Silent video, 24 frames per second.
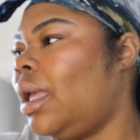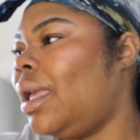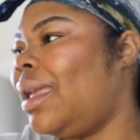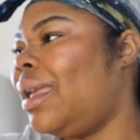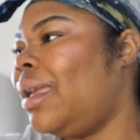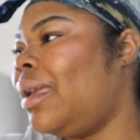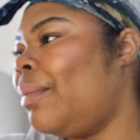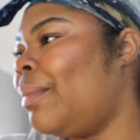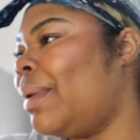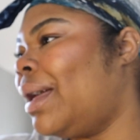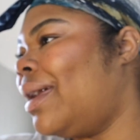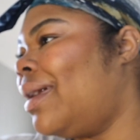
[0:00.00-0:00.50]

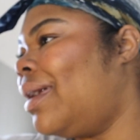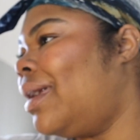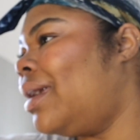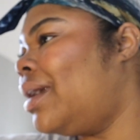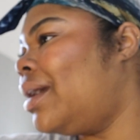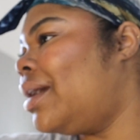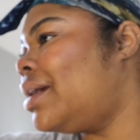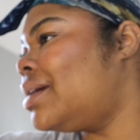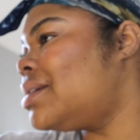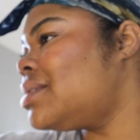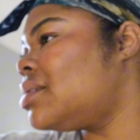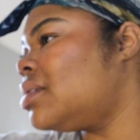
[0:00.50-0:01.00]
And my
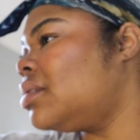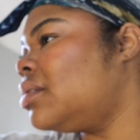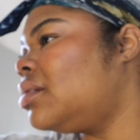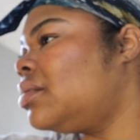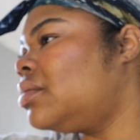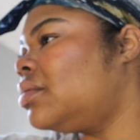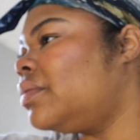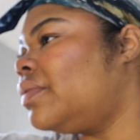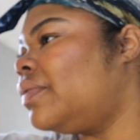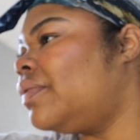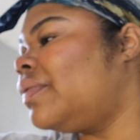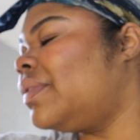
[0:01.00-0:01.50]
hair is a
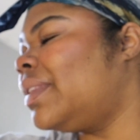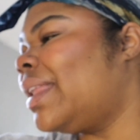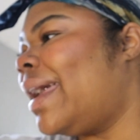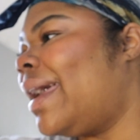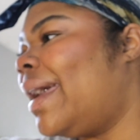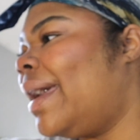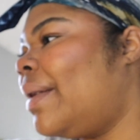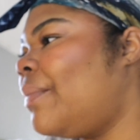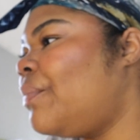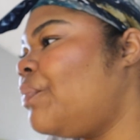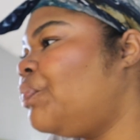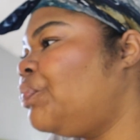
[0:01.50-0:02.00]
little
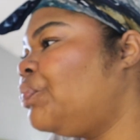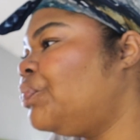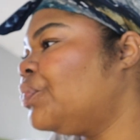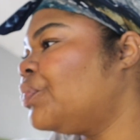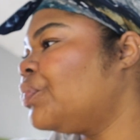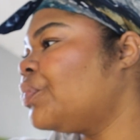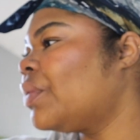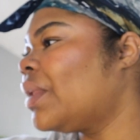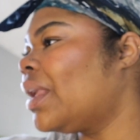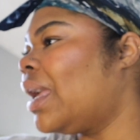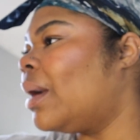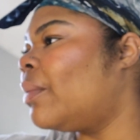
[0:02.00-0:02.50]
flat.
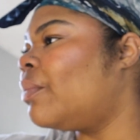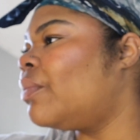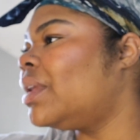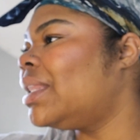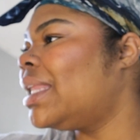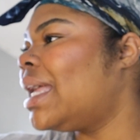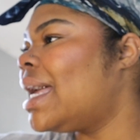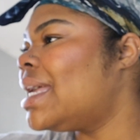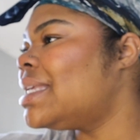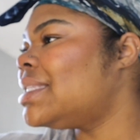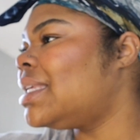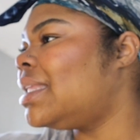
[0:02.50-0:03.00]
I'm
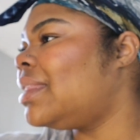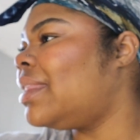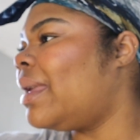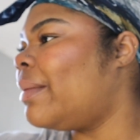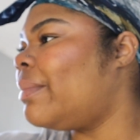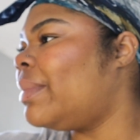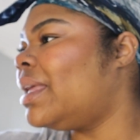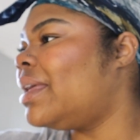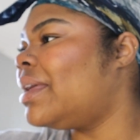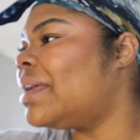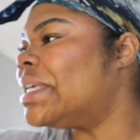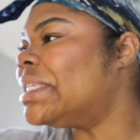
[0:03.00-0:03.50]
realizing
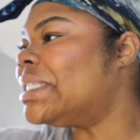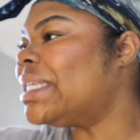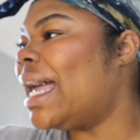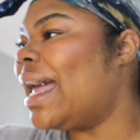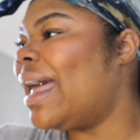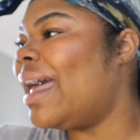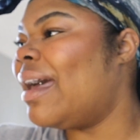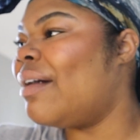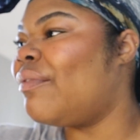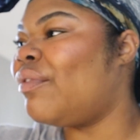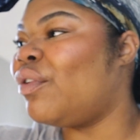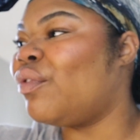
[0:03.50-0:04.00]
that because I
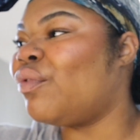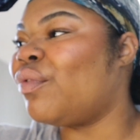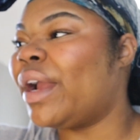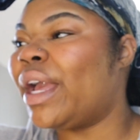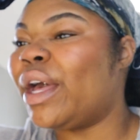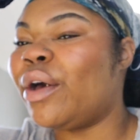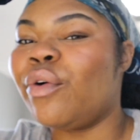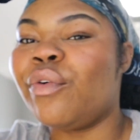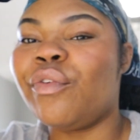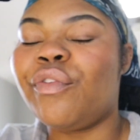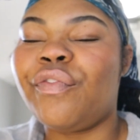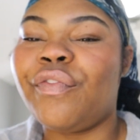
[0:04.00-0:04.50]
have a
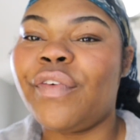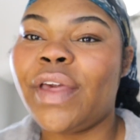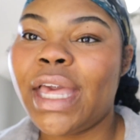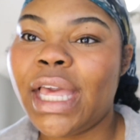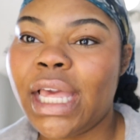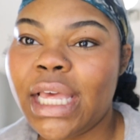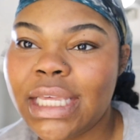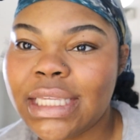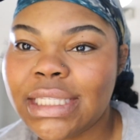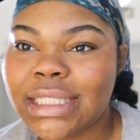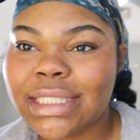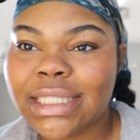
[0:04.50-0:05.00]
round
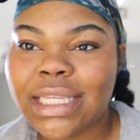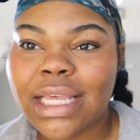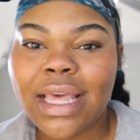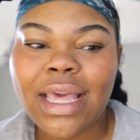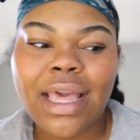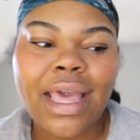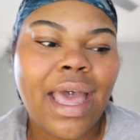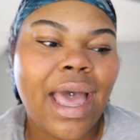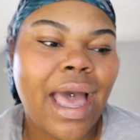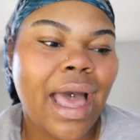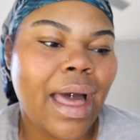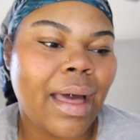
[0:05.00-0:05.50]
face,
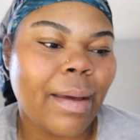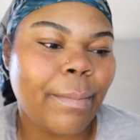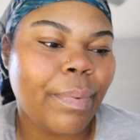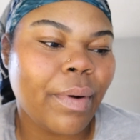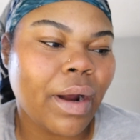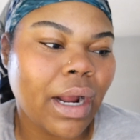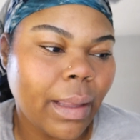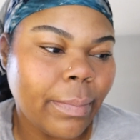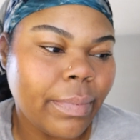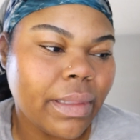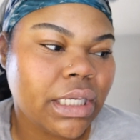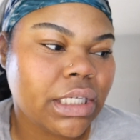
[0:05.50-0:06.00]
I
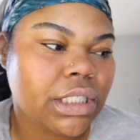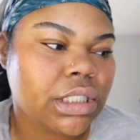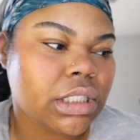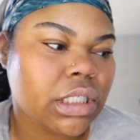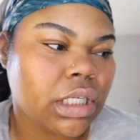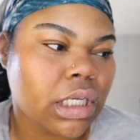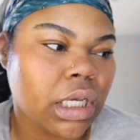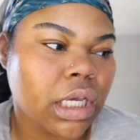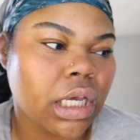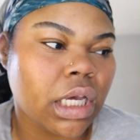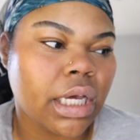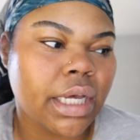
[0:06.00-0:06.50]
probably
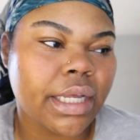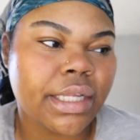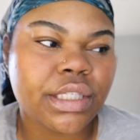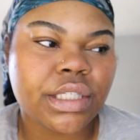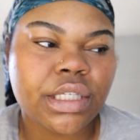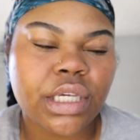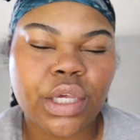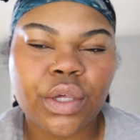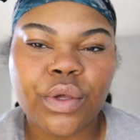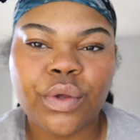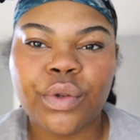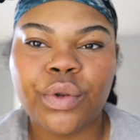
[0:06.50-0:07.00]
should
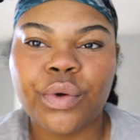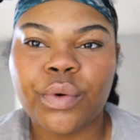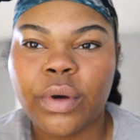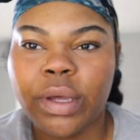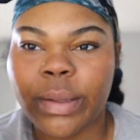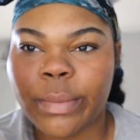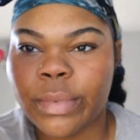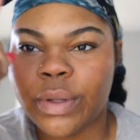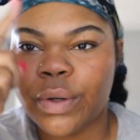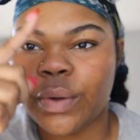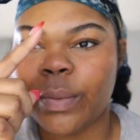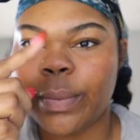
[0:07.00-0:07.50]
continue
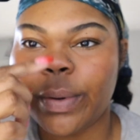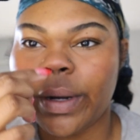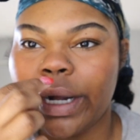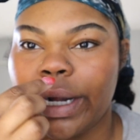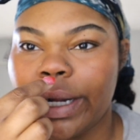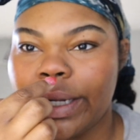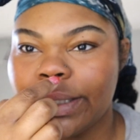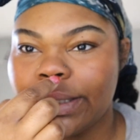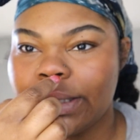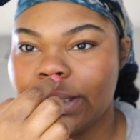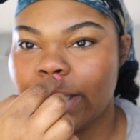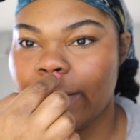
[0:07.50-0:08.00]
doing middle
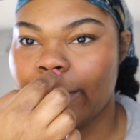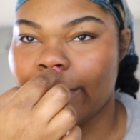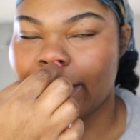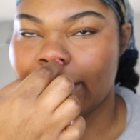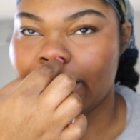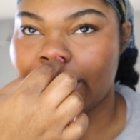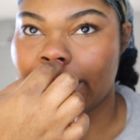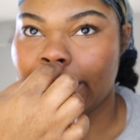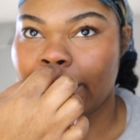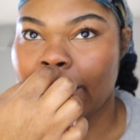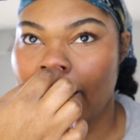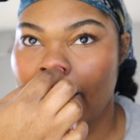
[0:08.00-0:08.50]
parts. I'm
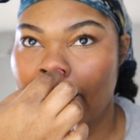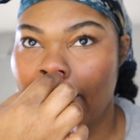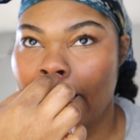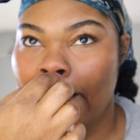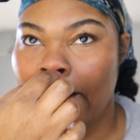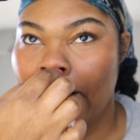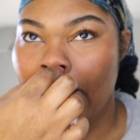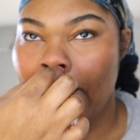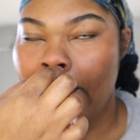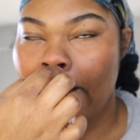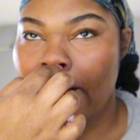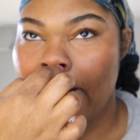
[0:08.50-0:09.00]
about to
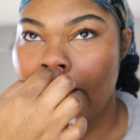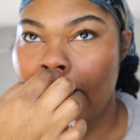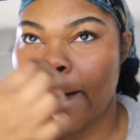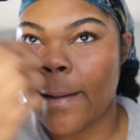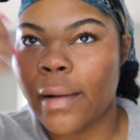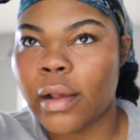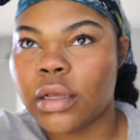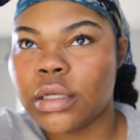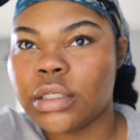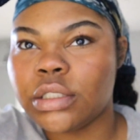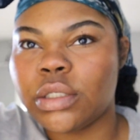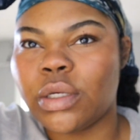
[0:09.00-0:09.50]

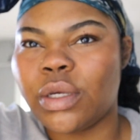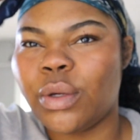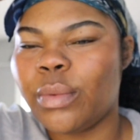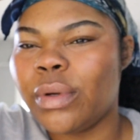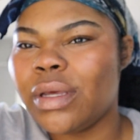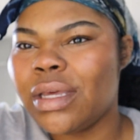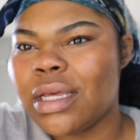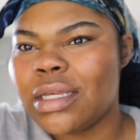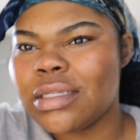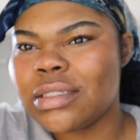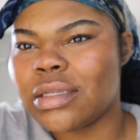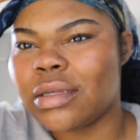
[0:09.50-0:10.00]
show you. Well,
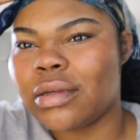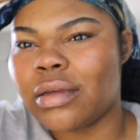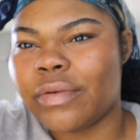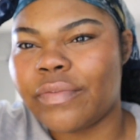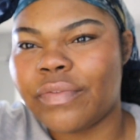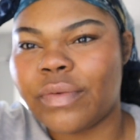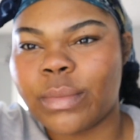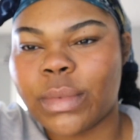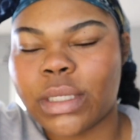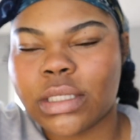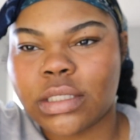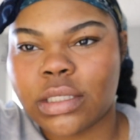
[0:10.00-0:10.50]
y'all saw it
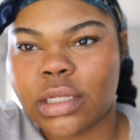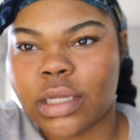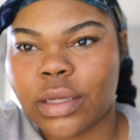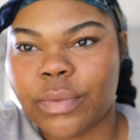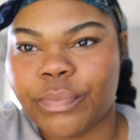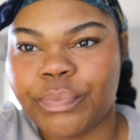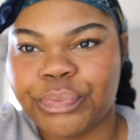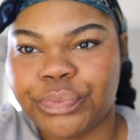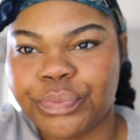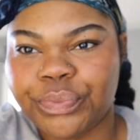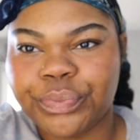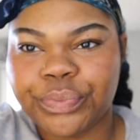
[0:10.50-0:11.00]
from
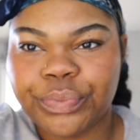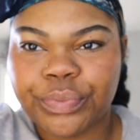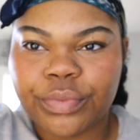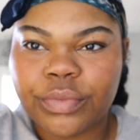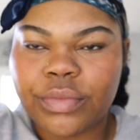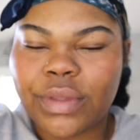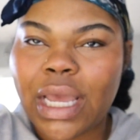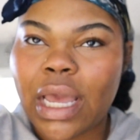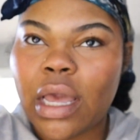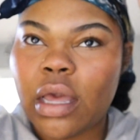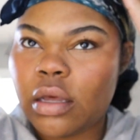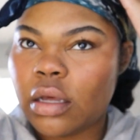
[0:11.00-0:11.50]
yesterday.
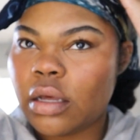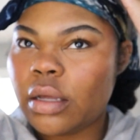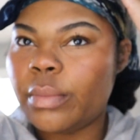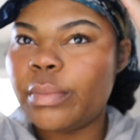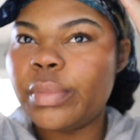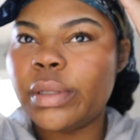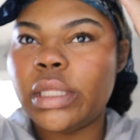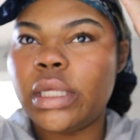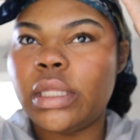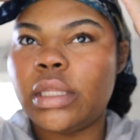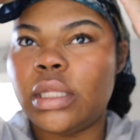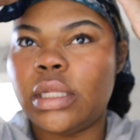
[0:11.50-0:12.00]
Not
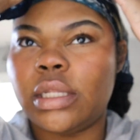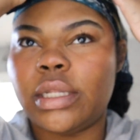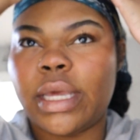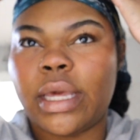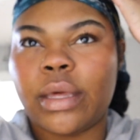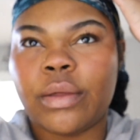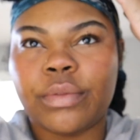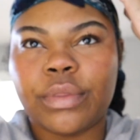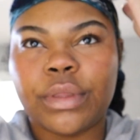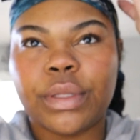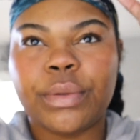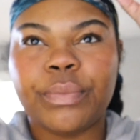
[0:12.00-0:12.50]
completely
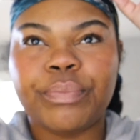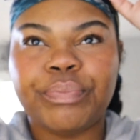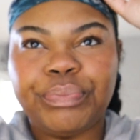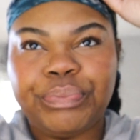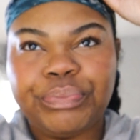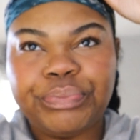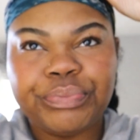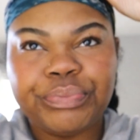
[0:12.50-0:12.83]
down though.